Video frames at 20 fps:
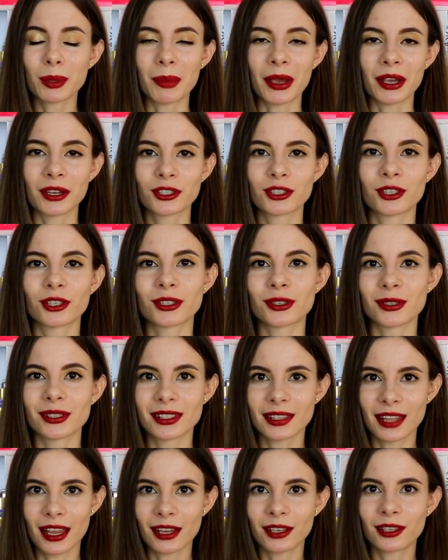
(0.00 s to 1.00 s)
Make sure to
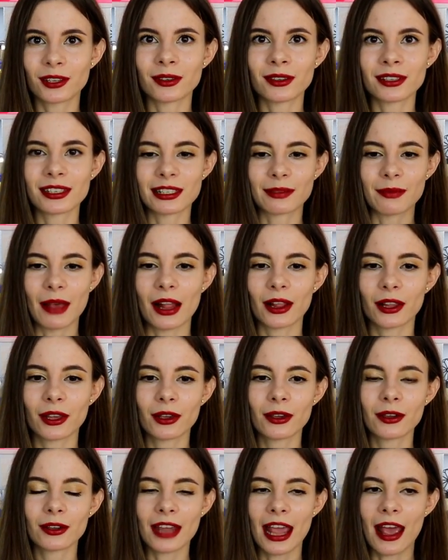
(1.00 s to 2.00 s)
stay tuned, smell
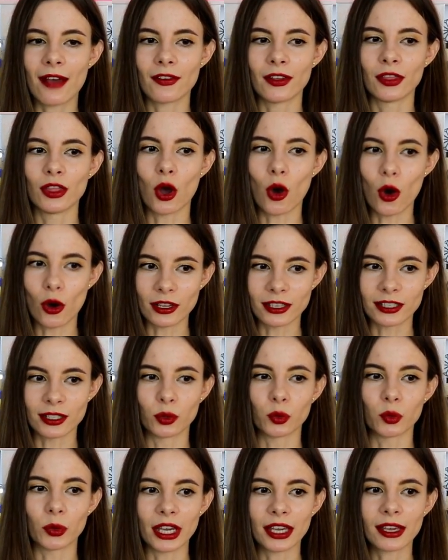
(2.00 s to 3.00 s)
good, have an
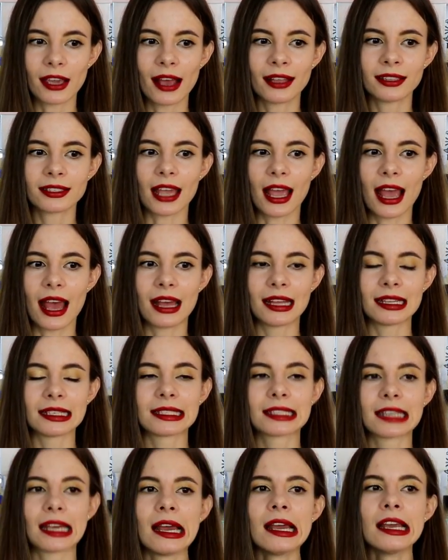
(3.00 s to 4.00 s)
awesome weekend.
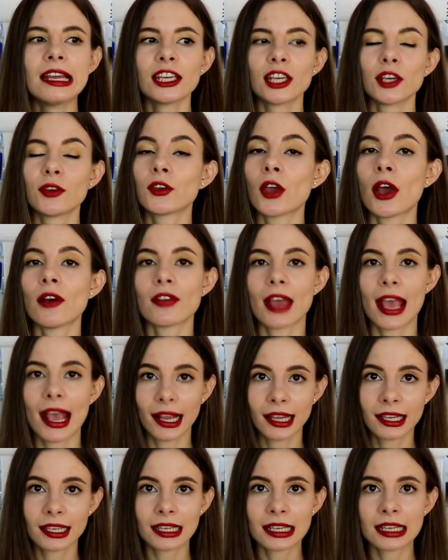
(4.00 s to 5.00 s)
And if you have
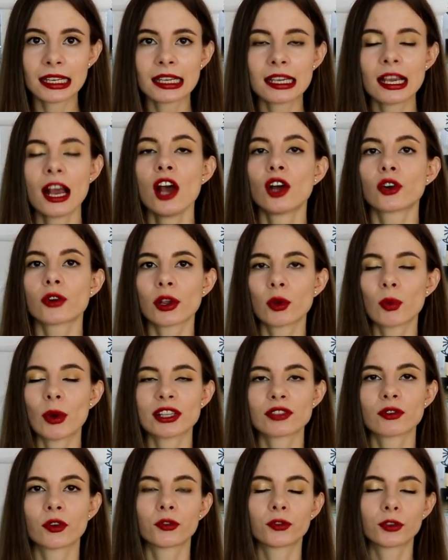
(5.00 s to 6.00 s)
any
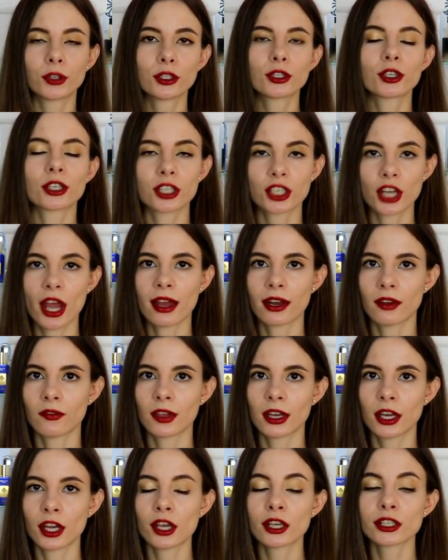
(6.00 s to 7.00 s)
requests for future chatty
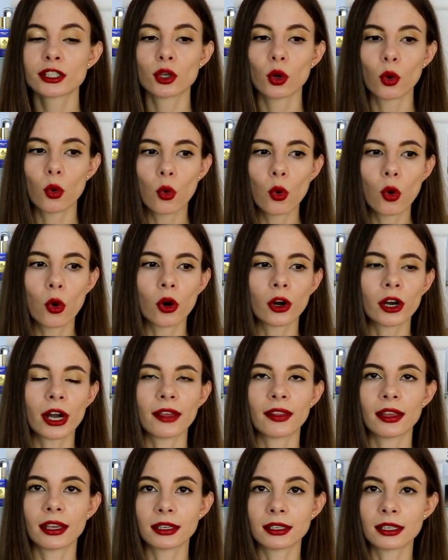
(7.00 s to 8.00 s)
videos or
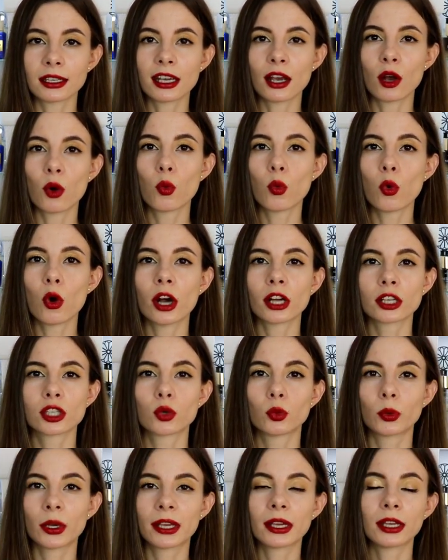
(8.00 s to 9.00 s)
an idea what
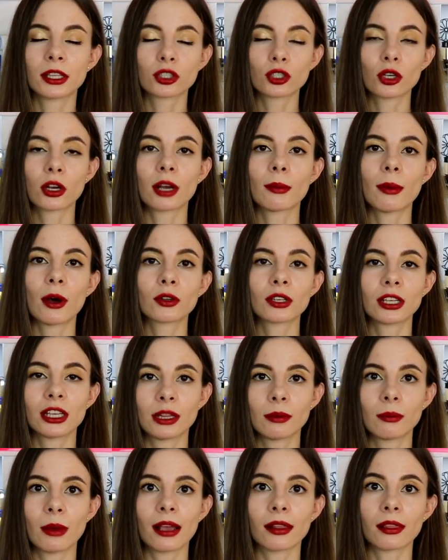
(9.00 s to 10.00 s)
we can talk about
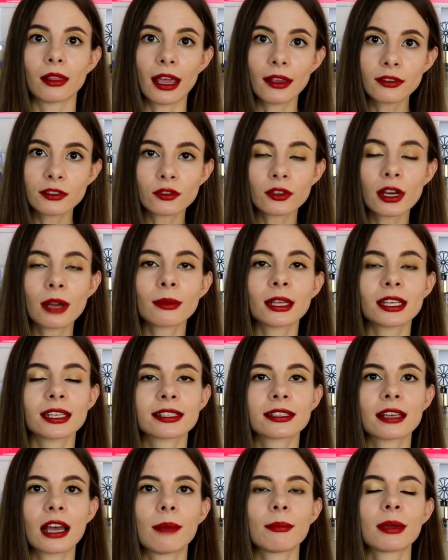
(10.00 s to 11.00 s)
in my live stream that
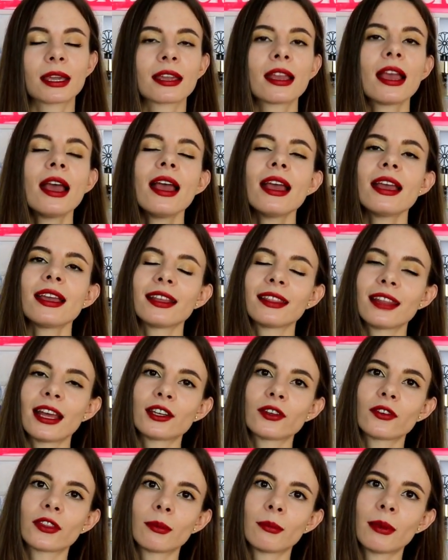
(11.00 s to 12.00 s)
is coming in the
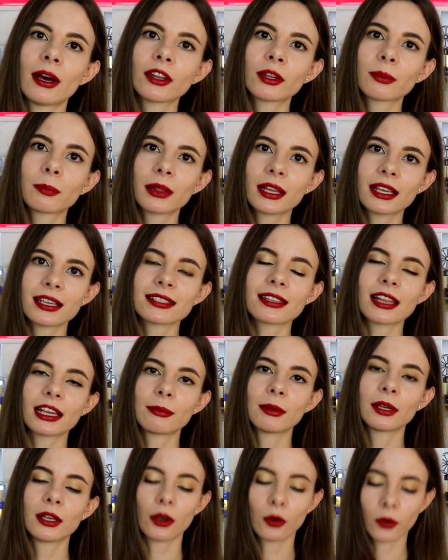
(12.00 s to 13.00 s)
end of the month, please let
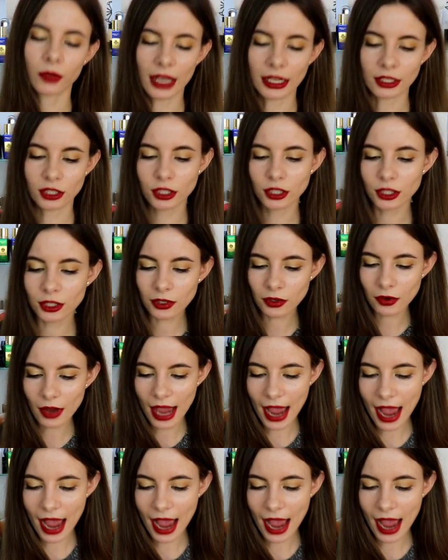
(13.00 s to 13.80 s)
me know that too.